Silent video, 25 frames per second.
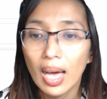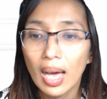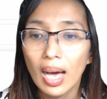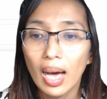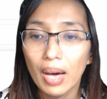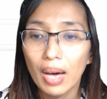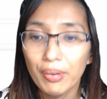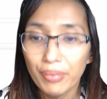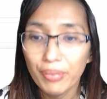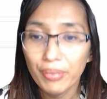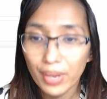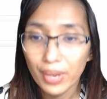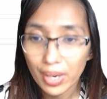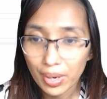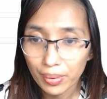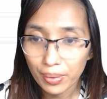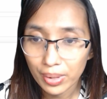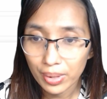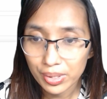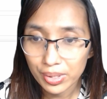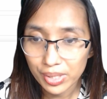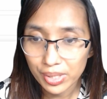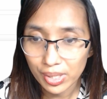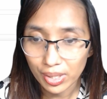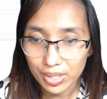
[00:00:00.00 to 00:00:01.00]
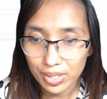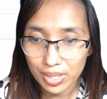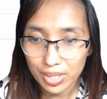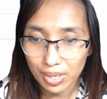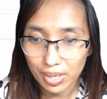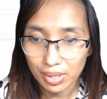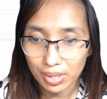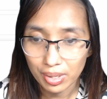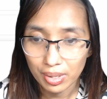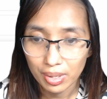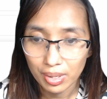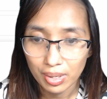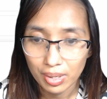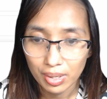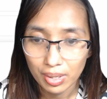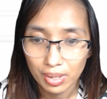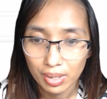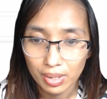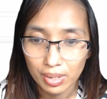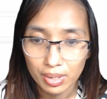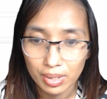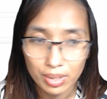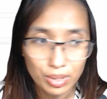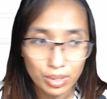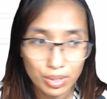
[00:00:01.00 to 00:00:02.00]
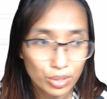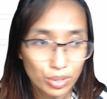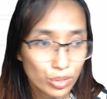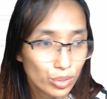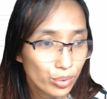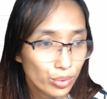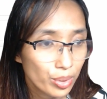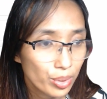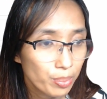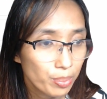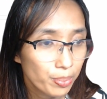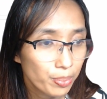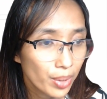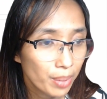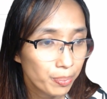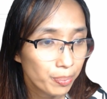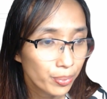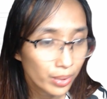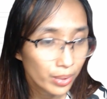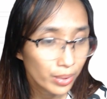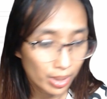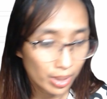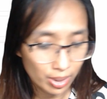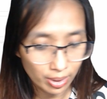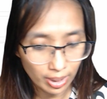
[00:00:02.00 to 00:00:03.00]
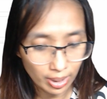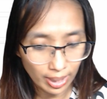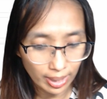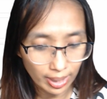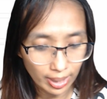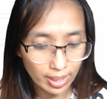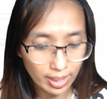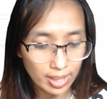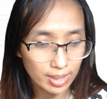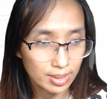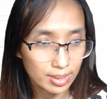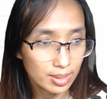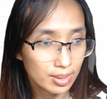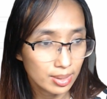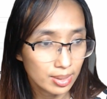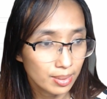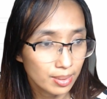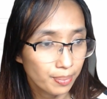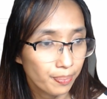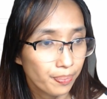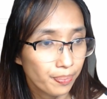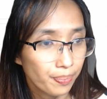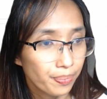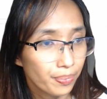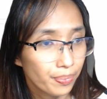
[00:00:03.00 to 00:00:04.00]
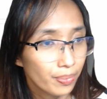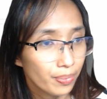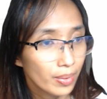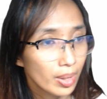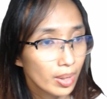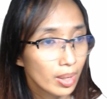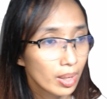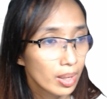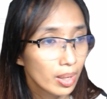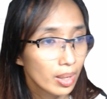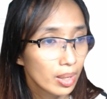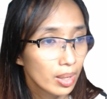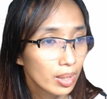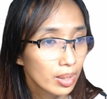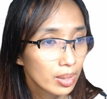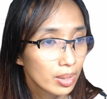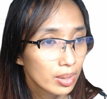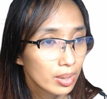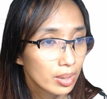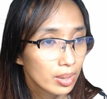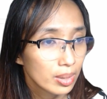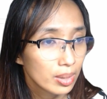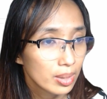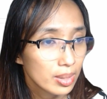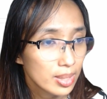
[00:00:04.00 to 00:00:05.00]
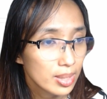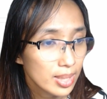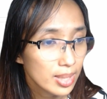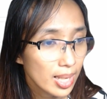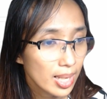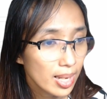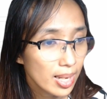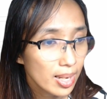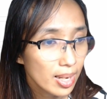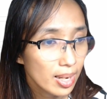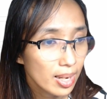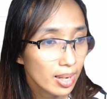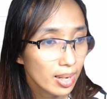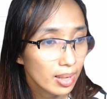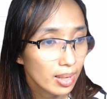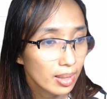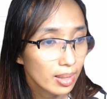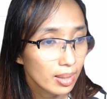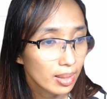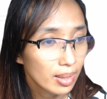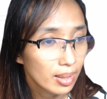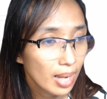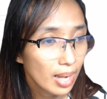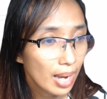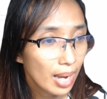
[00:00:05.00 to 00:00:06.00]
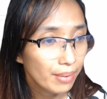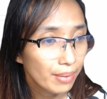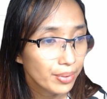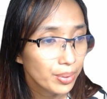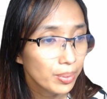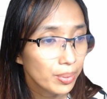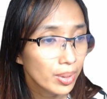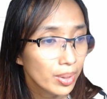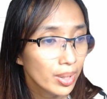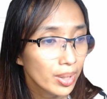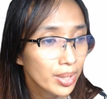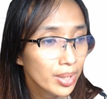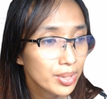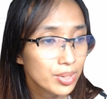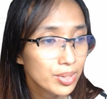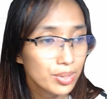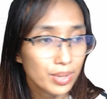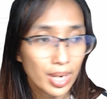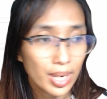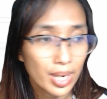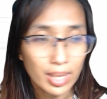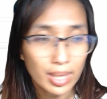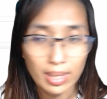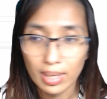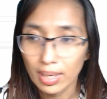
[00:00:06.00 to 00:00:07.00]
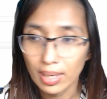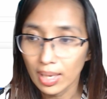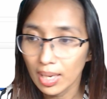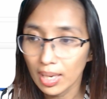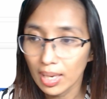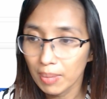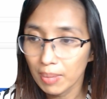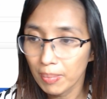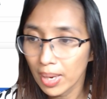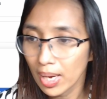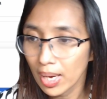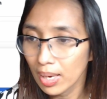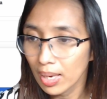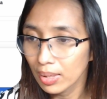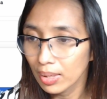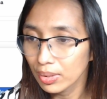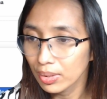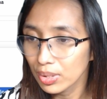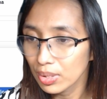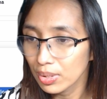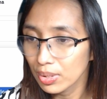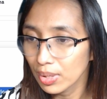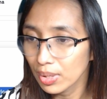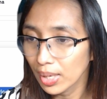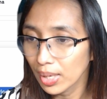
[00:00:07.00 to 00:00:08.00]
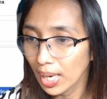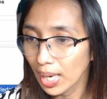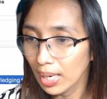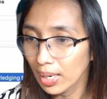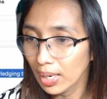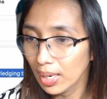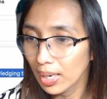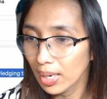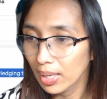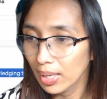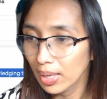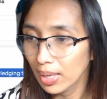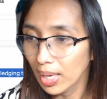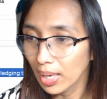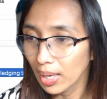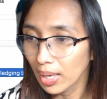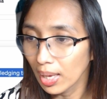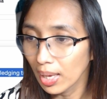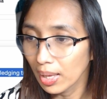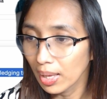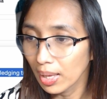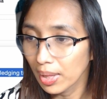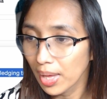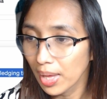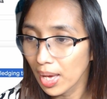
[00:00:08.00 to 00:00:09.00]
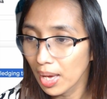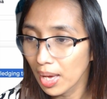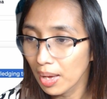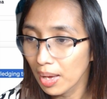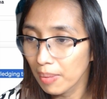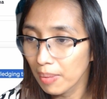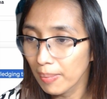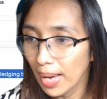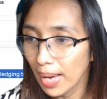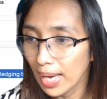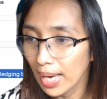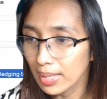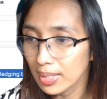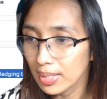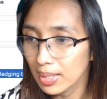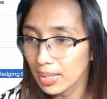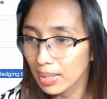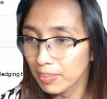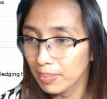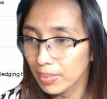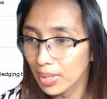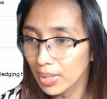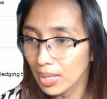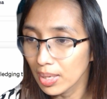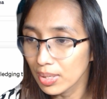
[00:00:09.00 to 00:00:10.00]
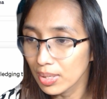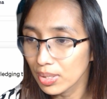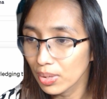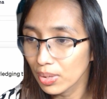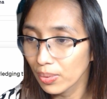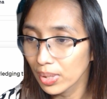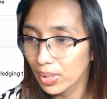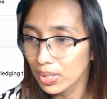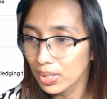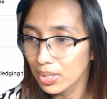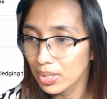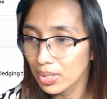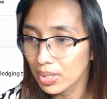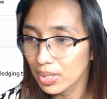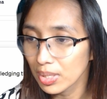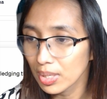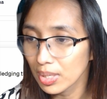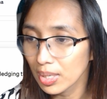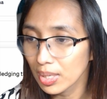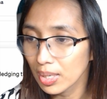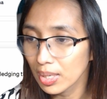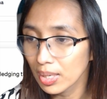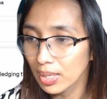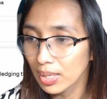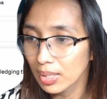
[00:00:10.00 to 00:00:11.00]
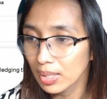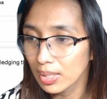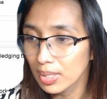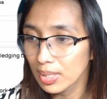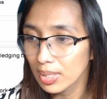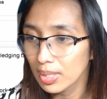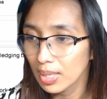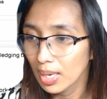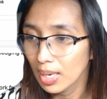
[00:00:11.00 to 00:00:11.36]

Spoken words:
a video introduction. So the prompt would look like this. See, afterwards, write an email to the candidate thanking them, ask them these questions,